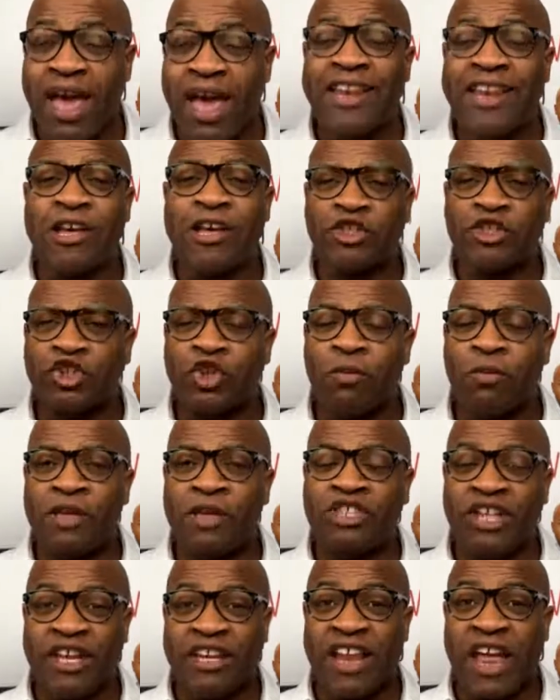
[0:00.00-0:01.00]
There's so
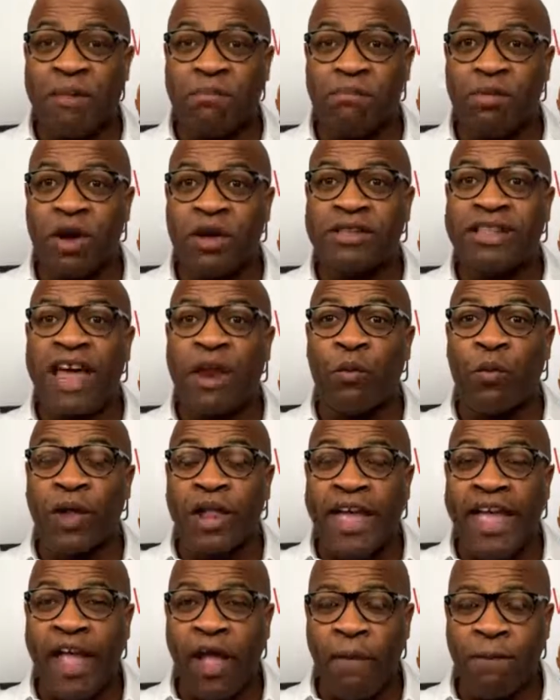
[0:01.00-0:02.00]
much in that book that
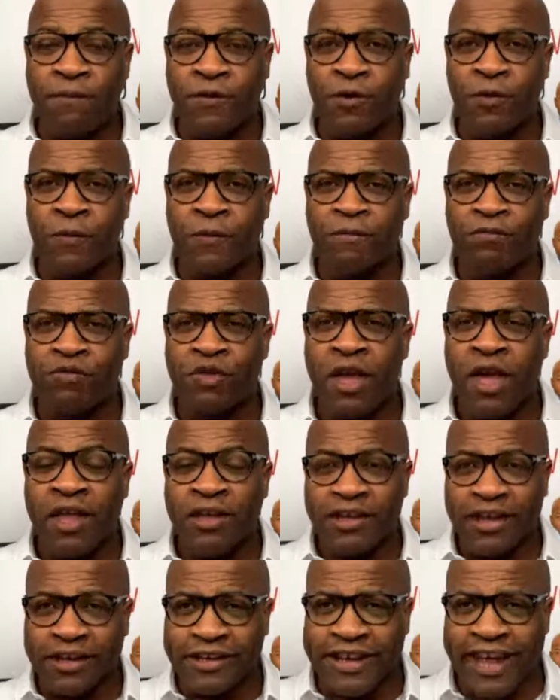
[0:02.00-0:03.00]
will help you
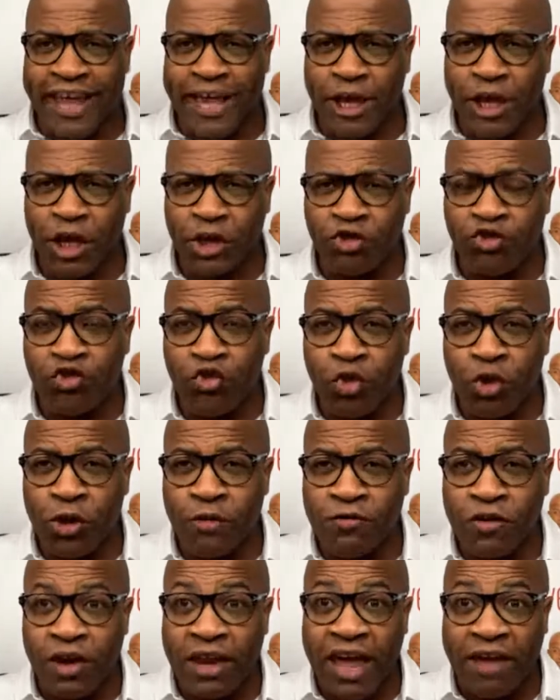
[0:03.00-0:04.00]
to take control
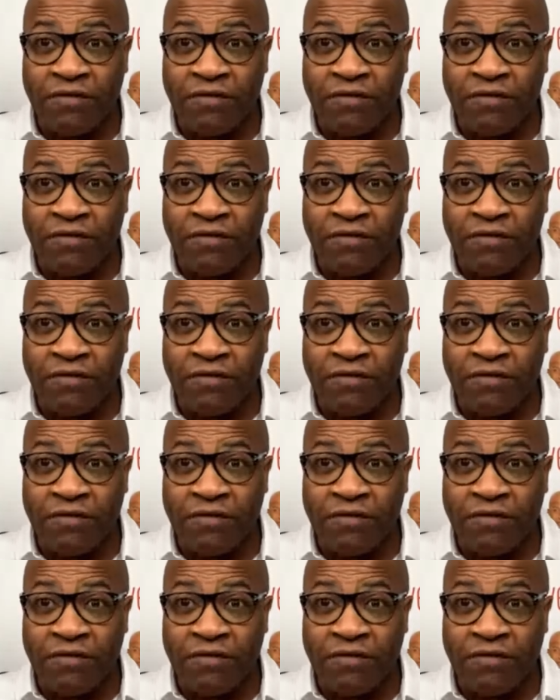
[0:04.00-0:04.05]
of your